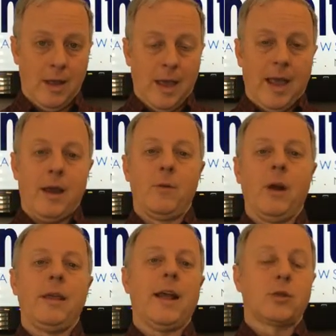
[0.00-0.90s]
And really
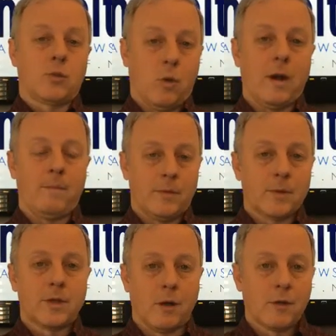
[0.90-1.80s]
that's what
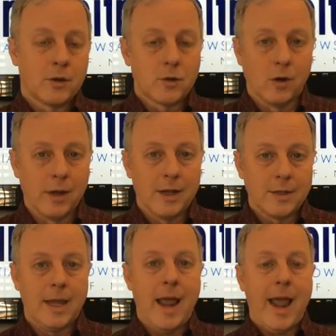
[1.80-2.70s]
self-control is. It
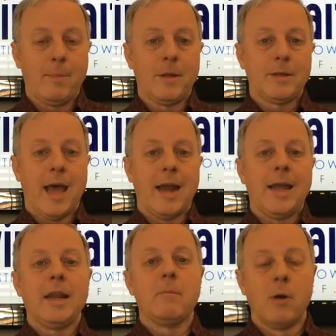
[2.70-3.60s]
happens at an
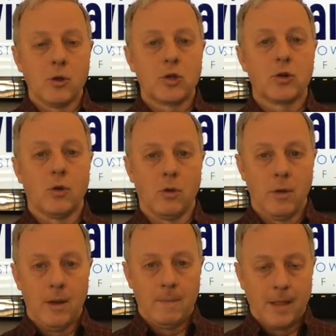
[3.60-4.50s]
emotional
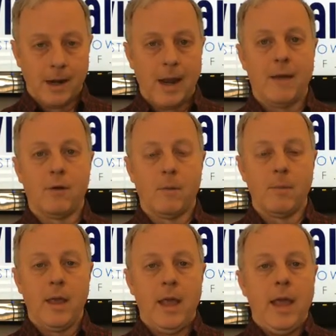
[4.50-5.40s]
level.
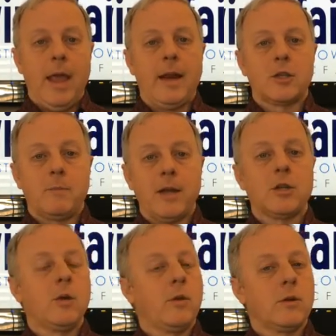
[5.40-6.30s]
And especially
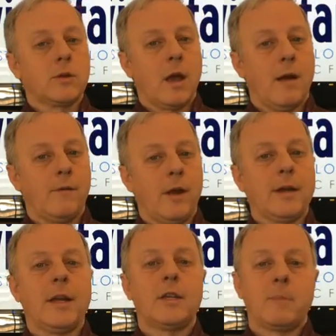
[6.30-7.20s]
when there's conflict, and
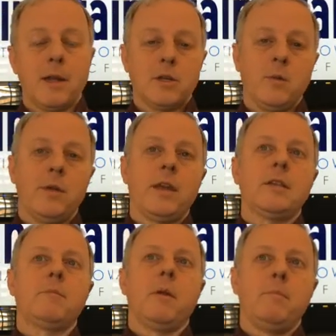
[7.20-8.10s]
especially when things have
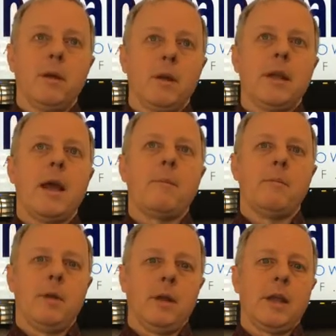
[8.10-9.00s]
been building up and
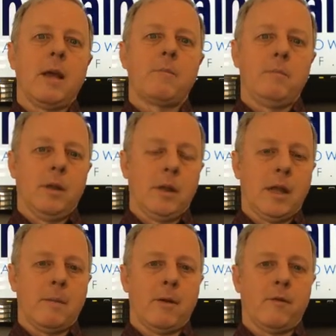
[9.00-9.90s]
building up and building
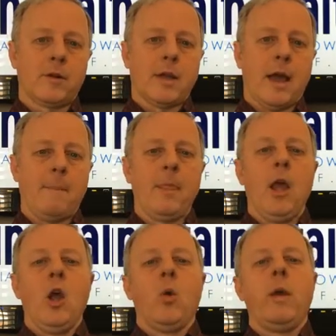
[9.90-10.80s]
up over time,
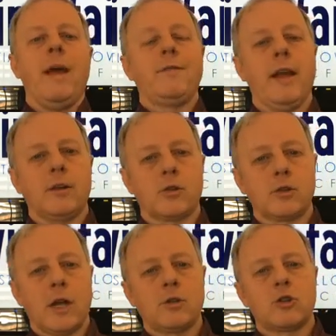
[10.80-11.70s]
we have to
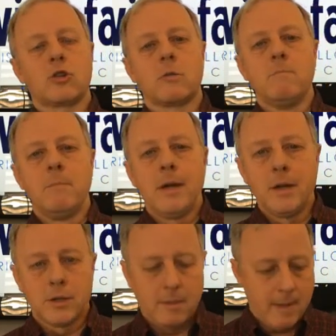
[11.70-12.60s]
exercise a tremendous
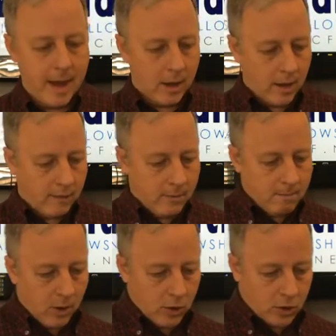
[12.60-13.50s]
amount of
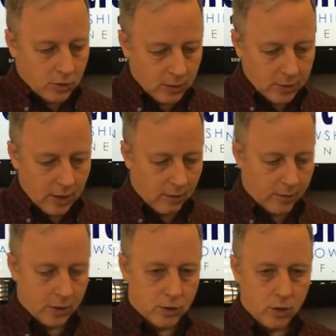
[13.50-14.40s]
emotional
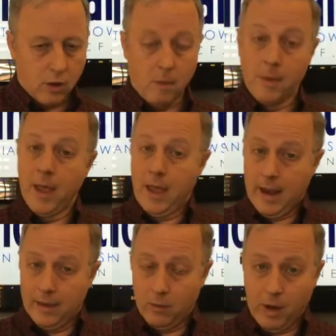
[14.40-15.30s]
self-control. And
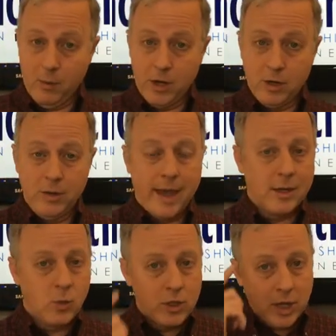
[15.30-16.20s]
the way we do that is
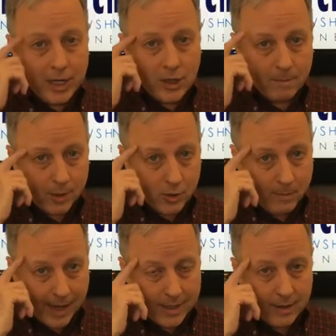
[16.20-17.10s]
we change our
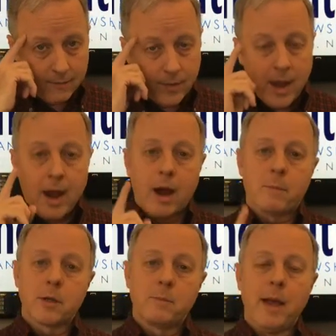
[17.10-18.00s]
perspective. Our
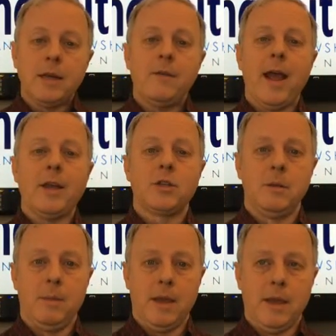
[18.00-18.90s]
perspective has to
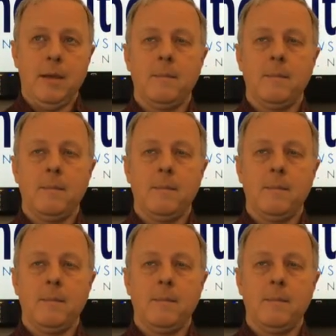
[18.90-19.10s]
be,